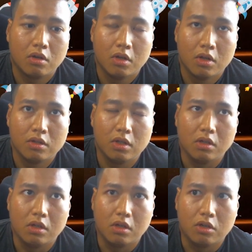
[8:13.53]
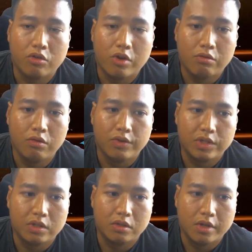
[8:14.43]
signal a trend
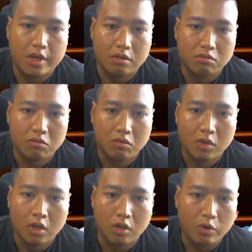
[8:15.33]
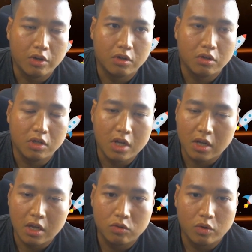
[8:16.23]
reversal, and in that
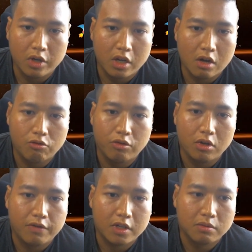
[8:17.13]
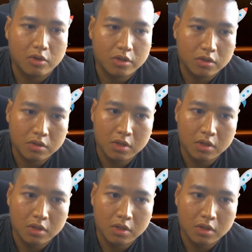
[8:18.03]
case you want to get out really fast, because